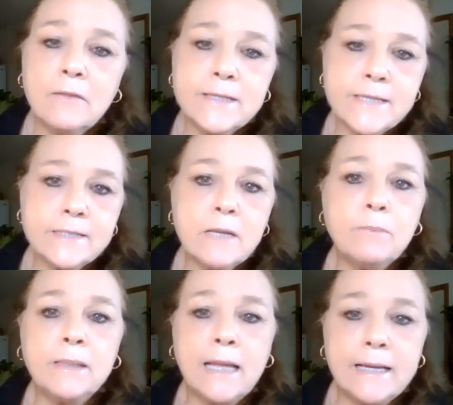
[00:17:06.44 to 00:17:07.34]
Now, this is
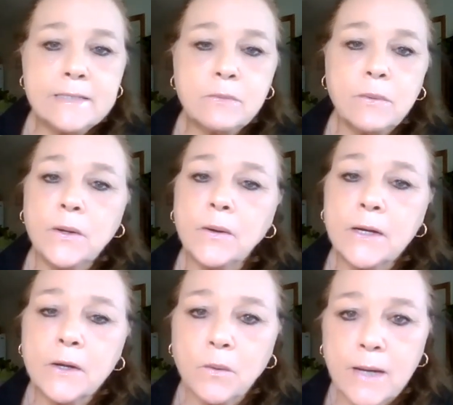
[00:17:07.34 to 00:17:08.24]
the place where you're
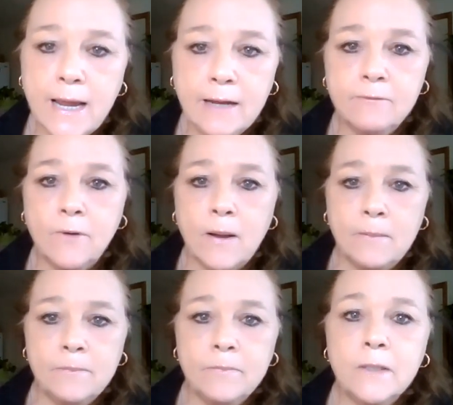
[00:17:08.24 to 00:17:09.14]
going to create
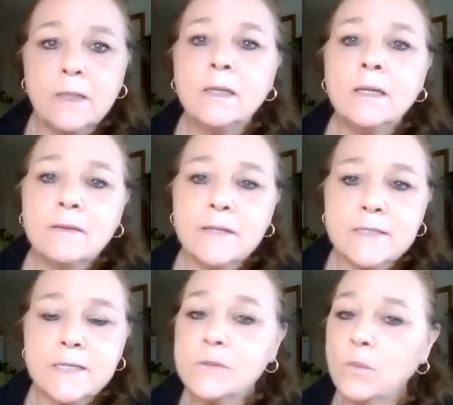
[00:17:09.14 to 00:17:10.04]
from.
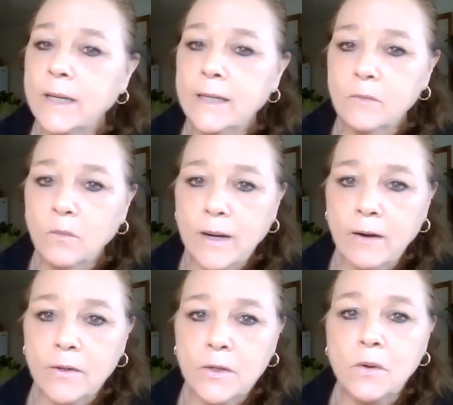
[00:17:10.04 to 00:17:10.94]
This is when and
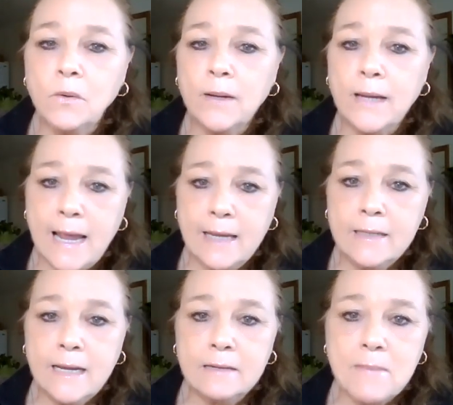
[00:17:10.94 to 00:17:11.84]
where you
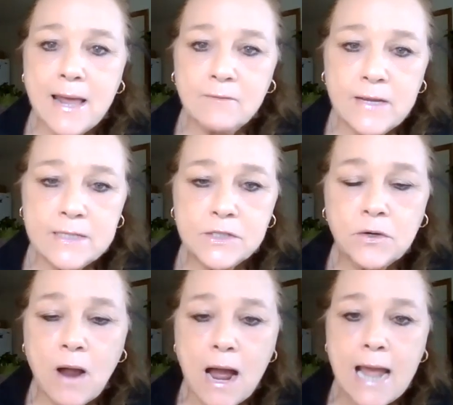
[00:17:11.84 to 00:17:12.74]
create and
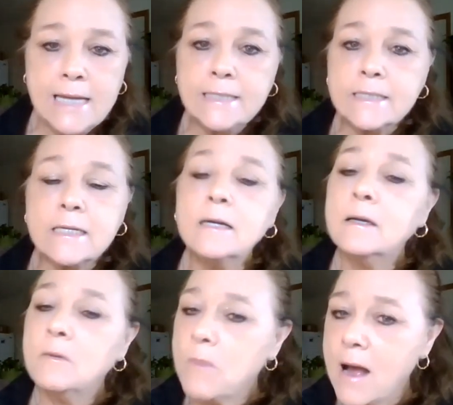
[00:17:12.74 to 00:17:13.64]
manifest your highest
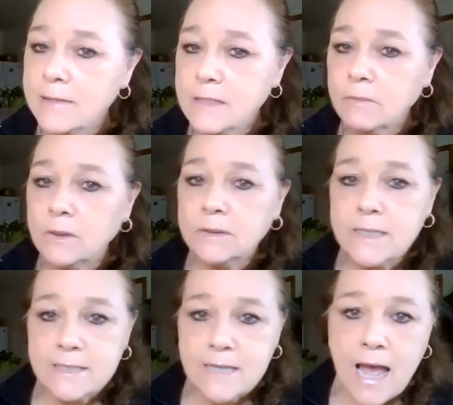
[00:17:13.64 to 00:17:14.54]

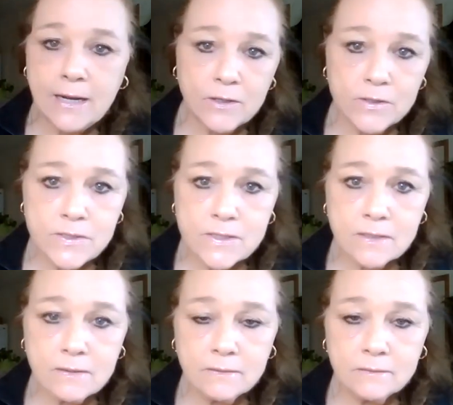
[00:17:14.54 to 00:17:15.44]
possible
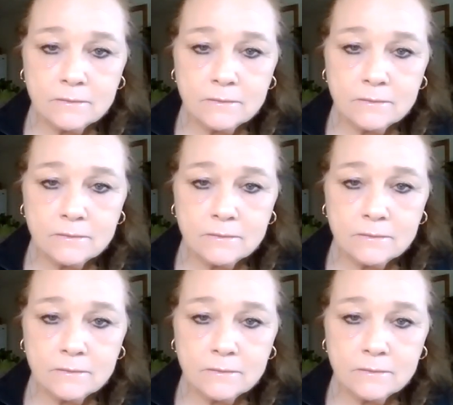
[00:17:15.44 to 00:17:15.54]
desires.